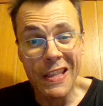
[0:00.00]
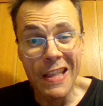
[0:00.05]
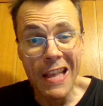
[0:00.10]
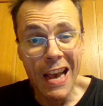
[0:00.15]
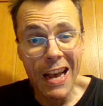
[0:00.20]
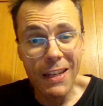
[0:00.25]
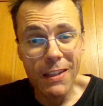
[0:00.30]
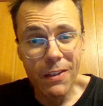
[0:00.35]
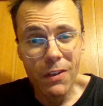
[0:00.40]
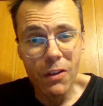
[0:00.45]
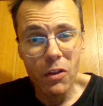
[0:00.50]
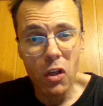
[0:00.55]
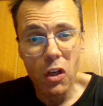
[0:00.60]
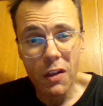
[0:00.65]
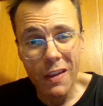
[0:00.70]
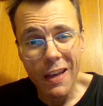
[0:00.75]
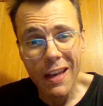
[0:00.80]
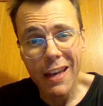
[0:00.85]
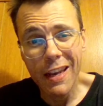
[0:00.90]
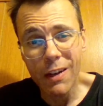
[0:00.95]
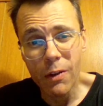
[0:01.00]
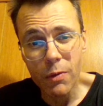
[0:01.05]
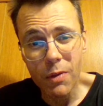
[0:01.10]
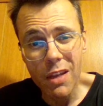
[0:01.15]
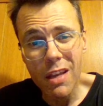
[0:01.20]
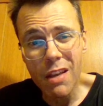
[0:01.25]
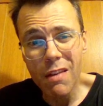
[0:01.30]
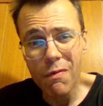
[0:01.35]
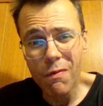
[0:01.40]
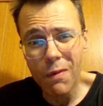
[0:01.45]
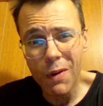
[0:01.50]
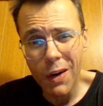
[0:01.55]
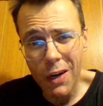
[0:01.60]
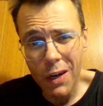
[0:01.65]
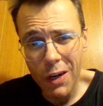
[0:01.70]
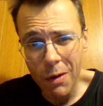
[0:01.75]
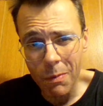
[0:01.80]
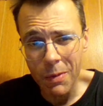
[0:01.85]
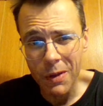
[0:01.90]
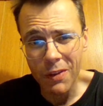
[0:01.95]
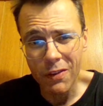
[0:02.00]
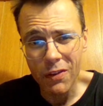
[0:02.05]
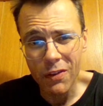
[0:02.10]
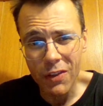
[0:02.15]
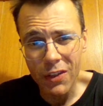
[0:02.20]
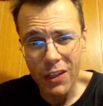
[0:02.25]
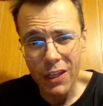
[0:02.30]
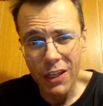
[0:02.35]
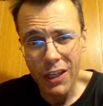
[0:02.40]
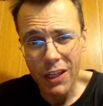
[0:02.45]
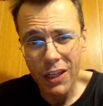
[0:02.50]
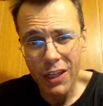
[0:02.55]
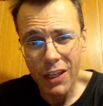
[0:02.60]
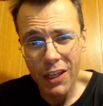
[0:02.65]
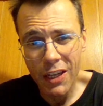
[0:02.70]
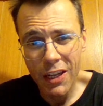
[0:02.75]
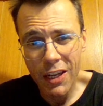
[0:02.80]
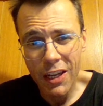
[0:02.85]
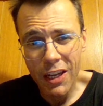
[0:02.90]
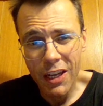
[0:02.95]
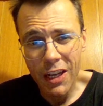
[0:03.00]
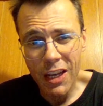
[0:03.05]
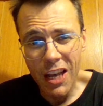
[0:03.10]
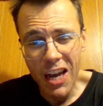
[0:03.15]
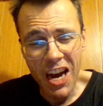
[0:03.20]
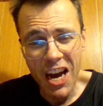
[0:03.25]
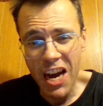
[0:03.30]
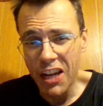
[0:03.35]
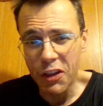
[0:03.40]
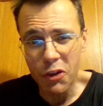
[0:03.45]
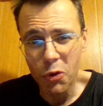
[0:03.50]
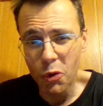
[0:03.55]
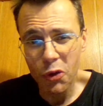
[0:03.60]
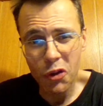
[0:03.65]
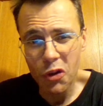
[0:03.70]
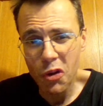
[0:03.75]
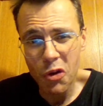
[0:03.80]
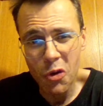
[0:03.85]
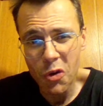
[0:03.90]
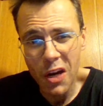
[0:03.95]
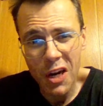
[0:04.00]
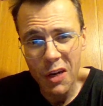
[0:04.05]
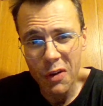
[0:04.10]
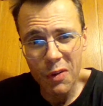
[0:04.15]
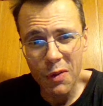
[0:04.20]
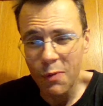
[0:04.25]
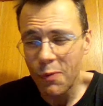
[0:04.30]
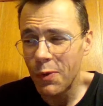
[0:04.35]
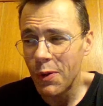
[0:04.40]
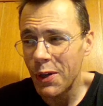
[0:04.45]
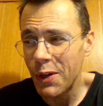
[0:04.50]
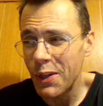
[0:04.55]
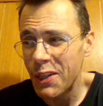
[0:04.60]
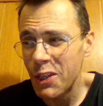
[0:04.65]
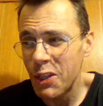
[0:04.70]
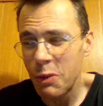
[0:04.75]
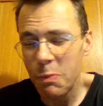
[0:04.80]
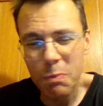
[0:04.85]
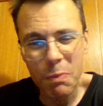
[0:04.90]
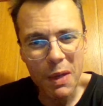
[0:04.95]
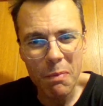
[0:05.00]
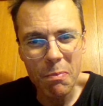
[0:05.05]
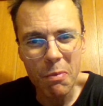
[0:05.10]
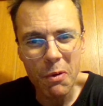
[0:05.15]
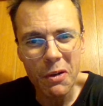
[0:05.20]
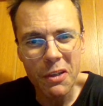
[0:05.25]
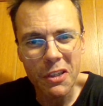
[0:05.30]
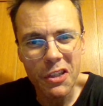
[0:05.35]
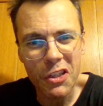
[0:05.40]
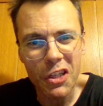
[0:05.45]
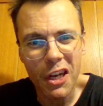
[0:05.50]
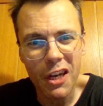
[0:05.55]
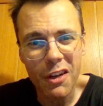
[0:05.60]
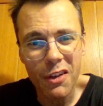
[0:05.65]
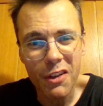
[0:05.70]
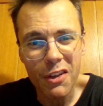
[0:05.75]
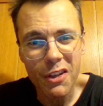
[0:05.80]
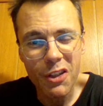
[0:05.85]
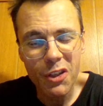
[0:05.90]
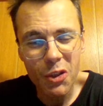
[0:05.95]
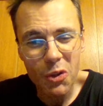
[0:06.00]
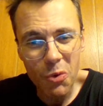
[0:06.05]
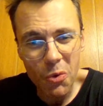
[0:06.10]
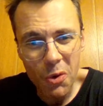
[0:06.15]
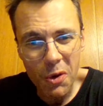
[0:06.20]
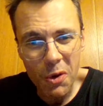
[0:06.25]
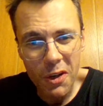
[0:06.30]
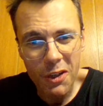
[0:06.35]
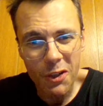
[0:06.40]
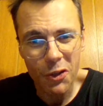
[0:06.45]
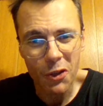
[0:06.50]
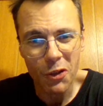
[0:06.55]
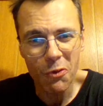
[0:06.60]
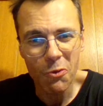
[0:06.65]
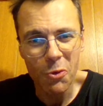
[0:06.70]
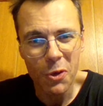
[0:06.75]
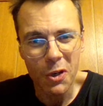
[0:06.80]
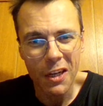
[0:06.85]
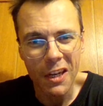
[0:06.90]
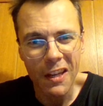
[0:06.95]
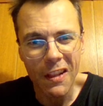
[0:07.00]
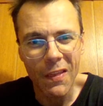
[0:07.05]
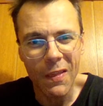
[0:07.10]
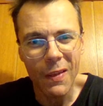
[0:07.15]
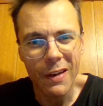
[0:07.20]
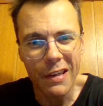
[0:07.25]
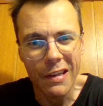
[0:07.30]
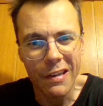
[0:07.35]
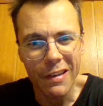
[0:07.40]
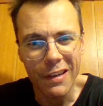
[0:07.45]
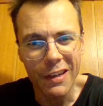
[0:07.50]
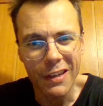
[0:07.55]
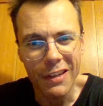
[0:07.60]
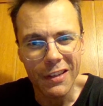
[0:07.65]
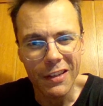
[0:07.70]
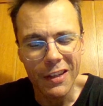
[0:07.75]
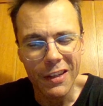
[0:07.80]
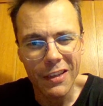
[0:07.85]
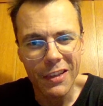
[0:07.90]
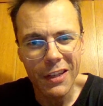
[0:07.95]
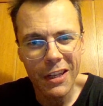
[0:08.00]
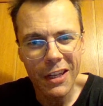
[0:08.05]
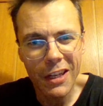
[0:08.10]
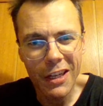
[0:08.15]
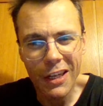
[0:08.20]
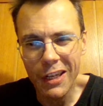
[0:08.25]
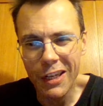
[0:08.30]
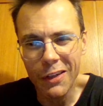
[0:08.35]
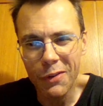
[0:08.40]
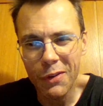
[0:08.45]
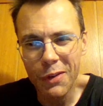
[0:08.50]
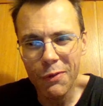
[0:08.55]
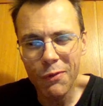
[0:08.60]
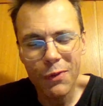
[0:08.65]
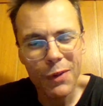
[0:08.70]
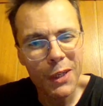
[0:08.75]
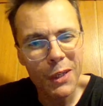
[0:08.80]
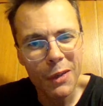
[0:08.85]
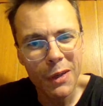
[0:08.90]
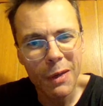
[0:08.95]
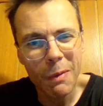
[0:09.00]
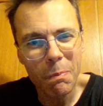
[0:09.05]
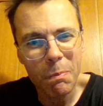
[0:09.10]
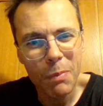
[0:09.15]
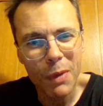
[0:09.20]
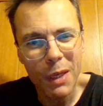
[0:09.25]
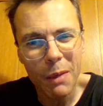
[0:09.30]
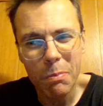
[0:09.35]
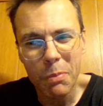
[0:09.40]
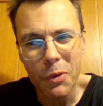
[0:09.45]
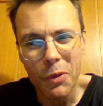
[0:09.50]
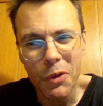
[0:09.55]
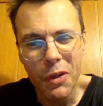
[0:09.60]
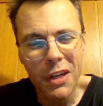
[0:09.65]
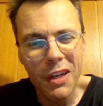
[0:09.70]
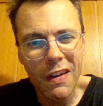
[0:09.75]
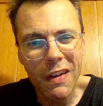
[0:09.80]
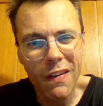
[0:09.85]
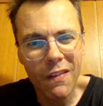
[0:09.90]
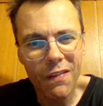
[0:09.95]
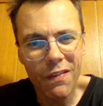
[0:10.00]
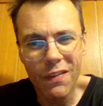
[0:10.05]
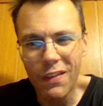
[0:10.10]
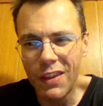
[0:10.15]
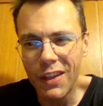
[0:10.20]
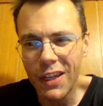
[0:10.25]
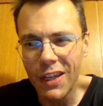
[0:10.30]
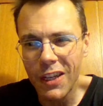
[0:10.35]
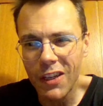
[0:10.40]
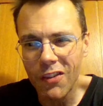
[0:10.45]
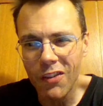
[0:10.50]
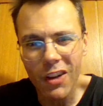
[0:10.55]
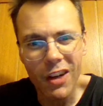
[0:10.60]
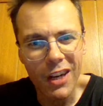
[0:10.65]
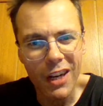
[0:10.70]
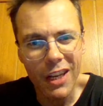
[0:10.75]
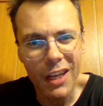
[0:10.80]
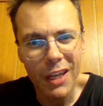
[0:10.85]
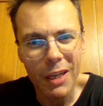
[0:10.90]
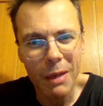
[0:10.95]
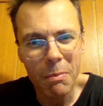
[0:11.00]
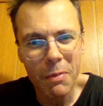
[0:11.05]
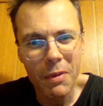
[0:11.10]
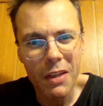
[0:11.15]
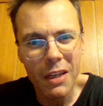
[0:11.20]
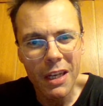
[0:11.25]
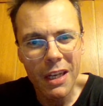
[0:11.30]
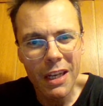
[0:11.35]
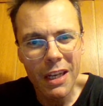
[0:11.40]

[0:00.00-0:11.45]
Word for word: that's not a healthy environment. I don't know how the fuck these people inside of the stores work in there like that. How the fuck you have people that claimed